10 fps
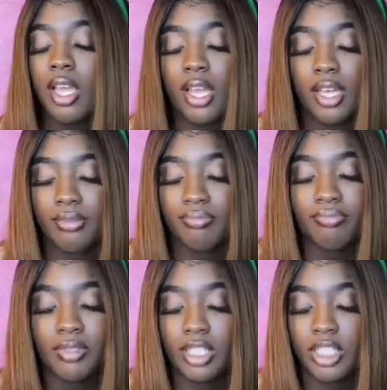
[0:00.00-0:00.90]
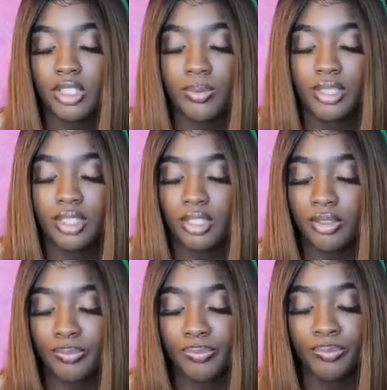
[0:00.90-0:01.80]
hey, it is what it
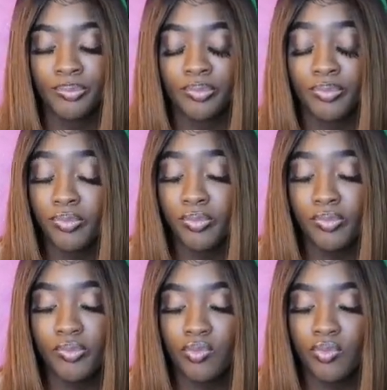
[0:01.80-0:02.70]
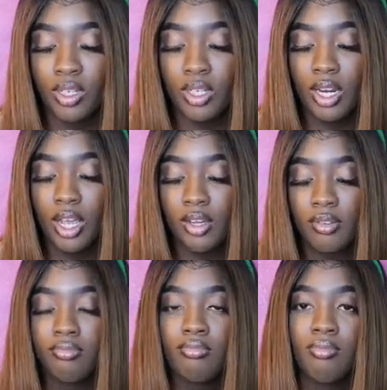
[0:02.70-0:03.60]
is.
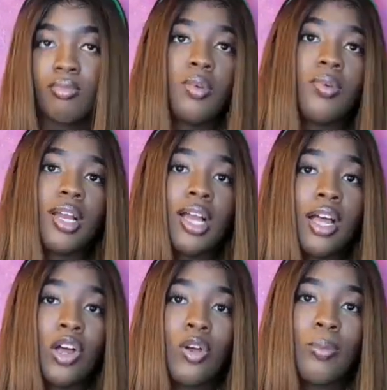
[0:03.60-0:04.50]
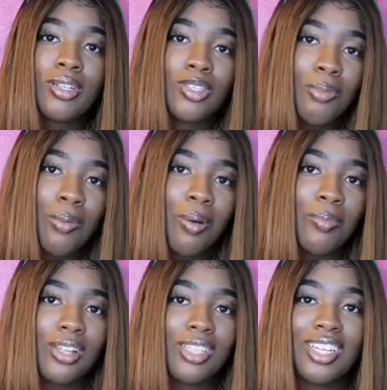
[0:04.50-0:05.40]
Now, when I got home, I told my mom
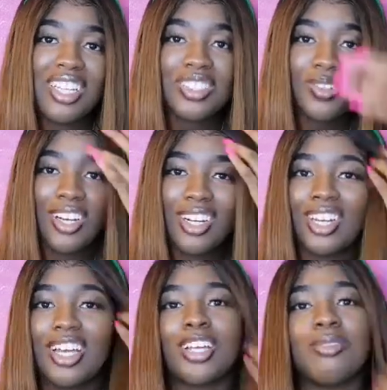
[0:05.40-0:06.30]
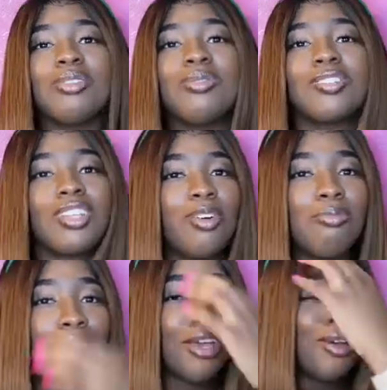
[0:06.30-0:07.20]
about the day. I told her I didn't like him. She was all
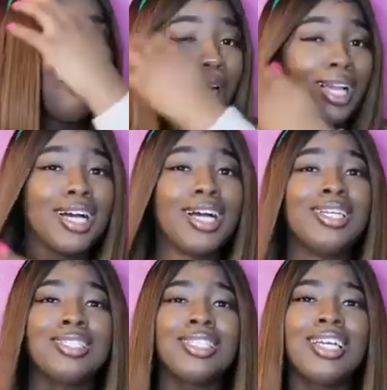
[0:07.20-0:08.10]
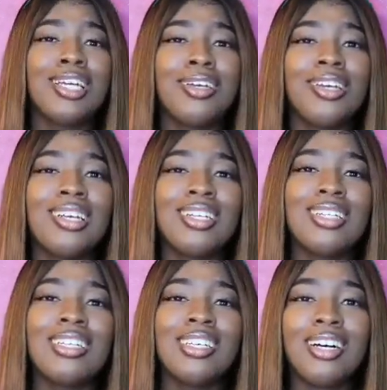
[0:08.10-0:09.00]
mad. Oh my gosh,
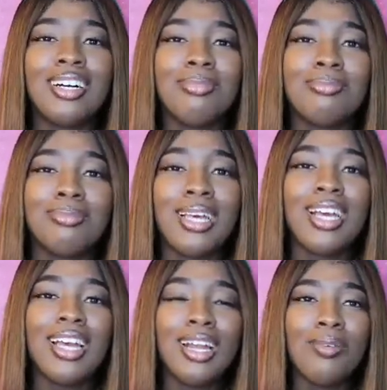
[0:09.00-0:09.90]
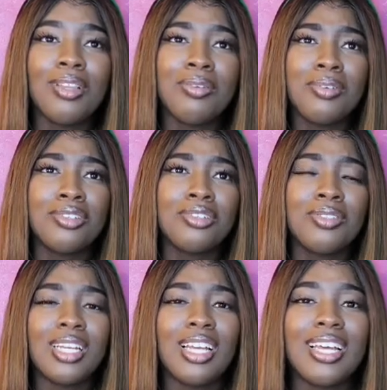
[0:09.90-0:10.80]
I'm mad. I really wanted
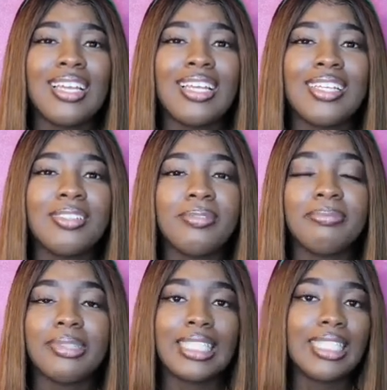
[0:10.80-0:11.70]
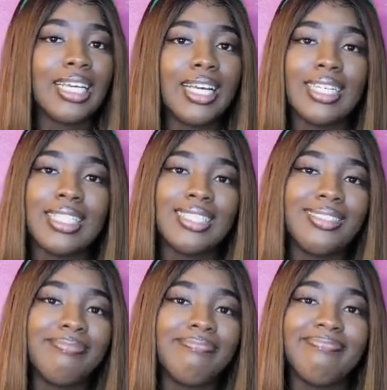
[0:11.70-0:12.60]
you to like him. But yeah, I did it.